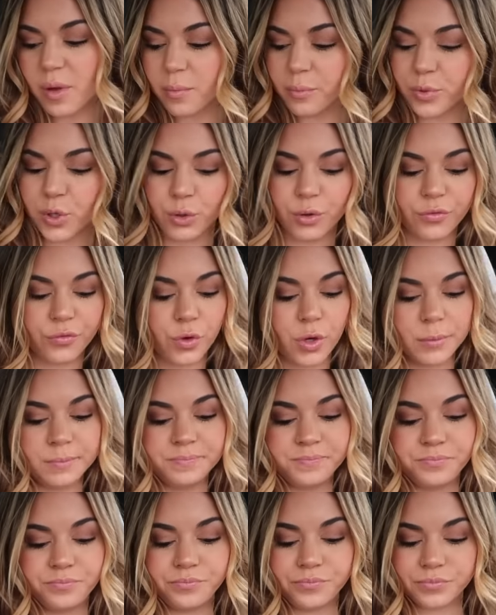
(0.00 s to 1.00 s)
Beautiful.
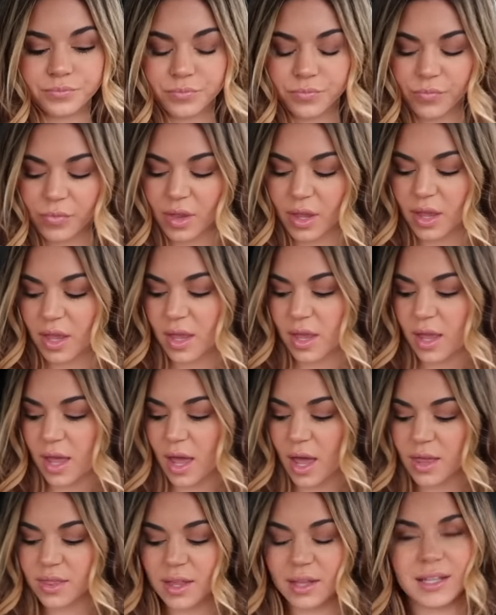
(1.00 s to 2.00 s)

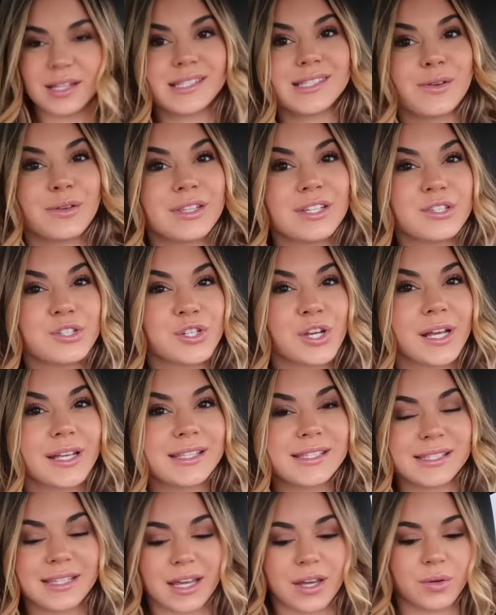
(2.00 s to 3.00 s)
And then let's see what this
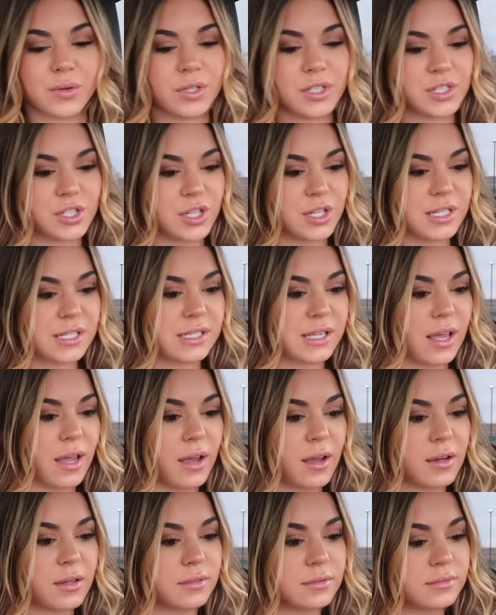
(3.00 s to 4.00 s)
chicken sandwich looks like.